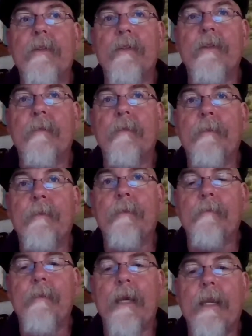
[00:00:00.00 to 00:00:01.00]
There simply
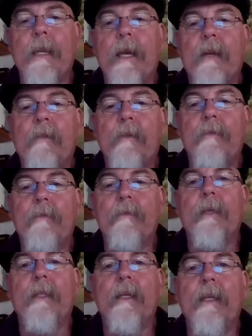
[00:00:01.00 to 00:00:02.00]
hasn't been adequate
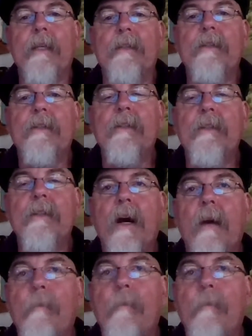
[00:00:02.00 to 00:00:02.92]
funding released.